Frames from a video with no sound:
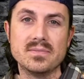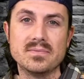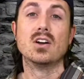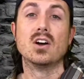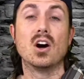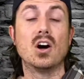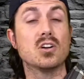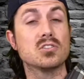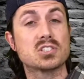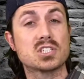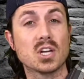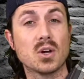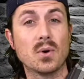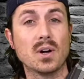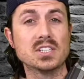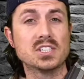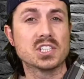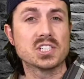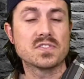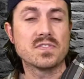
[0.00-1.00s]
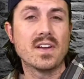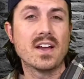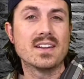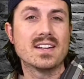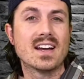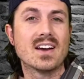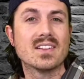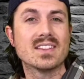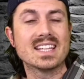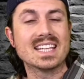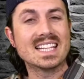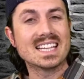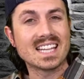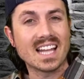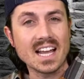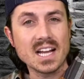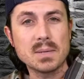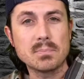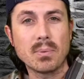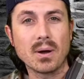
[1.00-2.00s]
Also, I just found out the
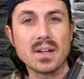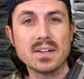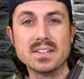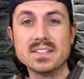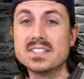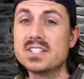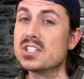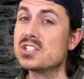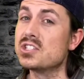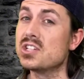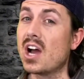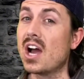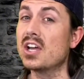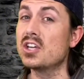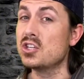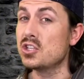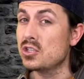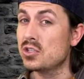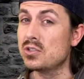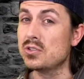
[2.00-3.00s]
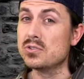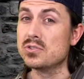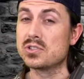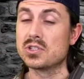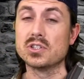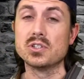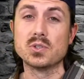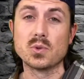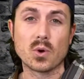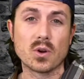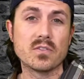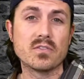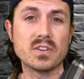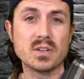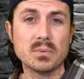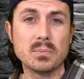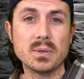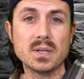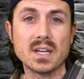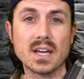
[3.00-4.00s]
like button does not use
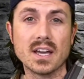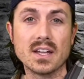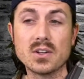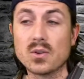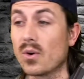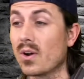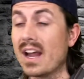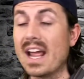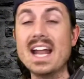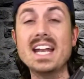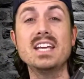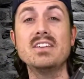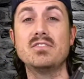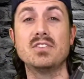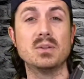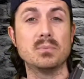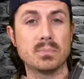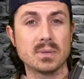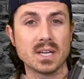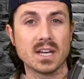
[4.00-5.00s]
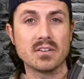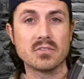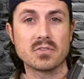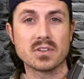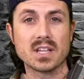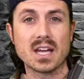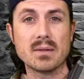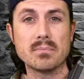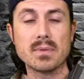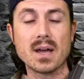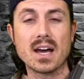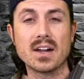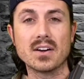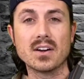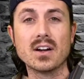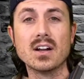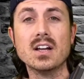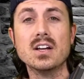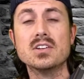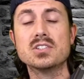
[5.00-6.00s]
NordVPN, or any VPN for that matter,
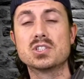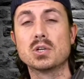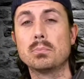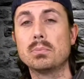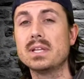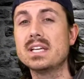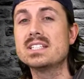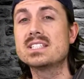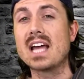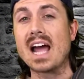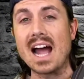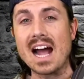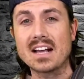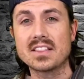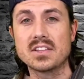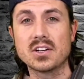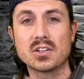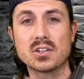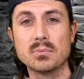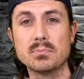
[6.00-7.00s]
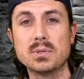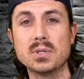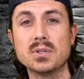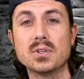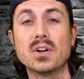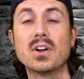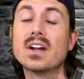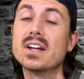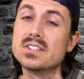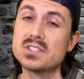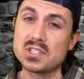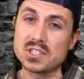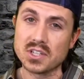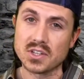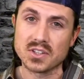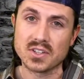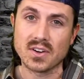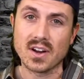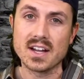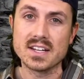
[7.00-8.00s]
so please hack their computer and steal
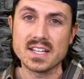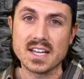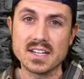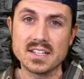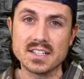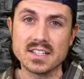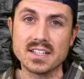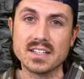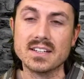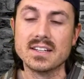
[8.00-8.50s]
their identity.